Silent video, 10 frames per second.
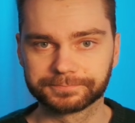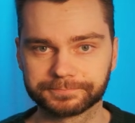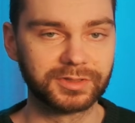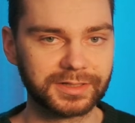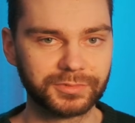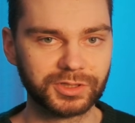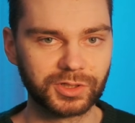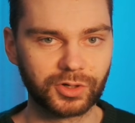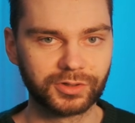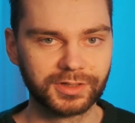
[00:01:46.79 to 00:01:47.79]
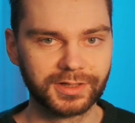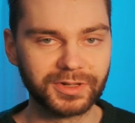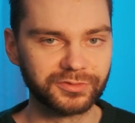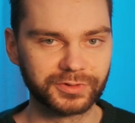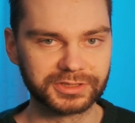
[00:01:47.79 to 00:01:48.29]
Maybe let me know how
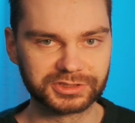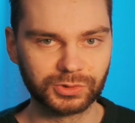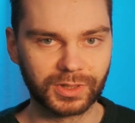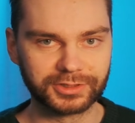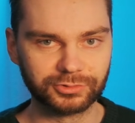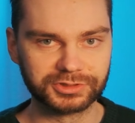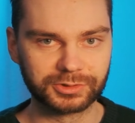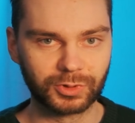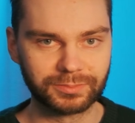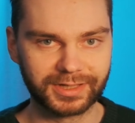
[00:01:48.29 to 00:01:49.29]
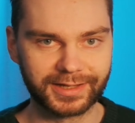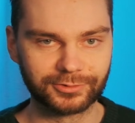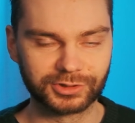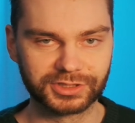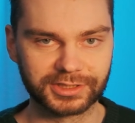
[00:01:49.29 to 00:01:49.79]
many fingers you are using while
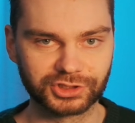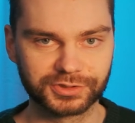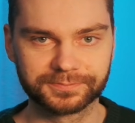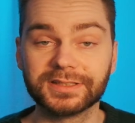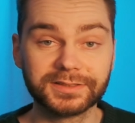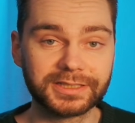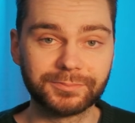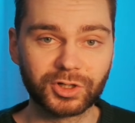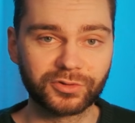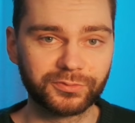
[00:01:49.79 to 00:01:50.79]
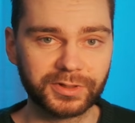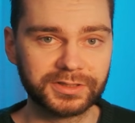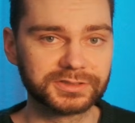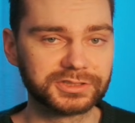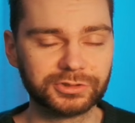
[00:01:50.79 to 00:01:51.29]
playing on touch. Still, the amount of
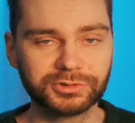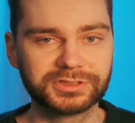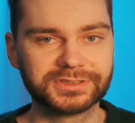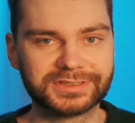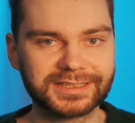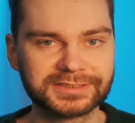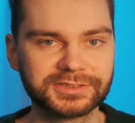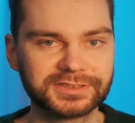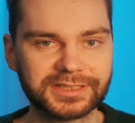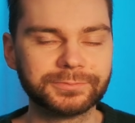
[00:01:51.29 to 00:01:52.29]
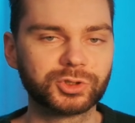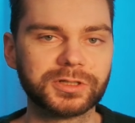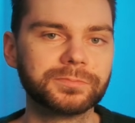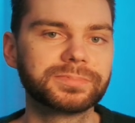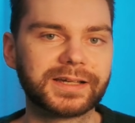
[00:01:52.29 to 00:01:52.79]
fingers used doesn't seem
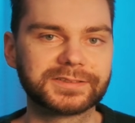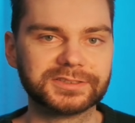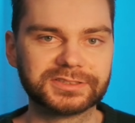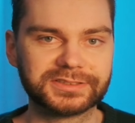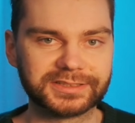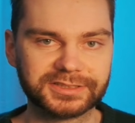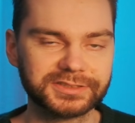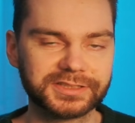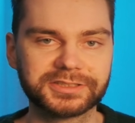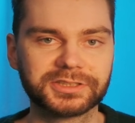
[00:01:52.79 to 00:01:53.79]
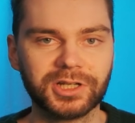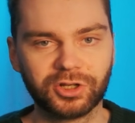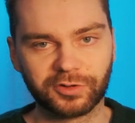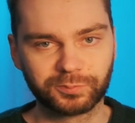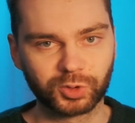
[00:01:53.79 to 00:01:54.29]
to impact the statistics
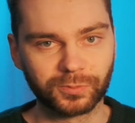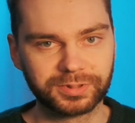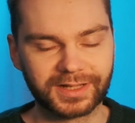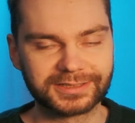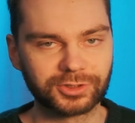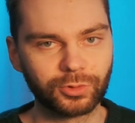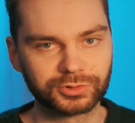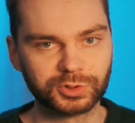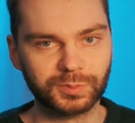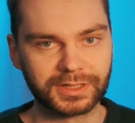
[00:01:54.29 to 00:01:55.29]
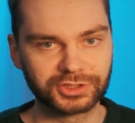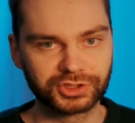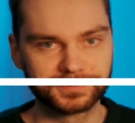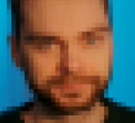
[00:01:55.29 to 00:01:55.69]
of pro players all too much.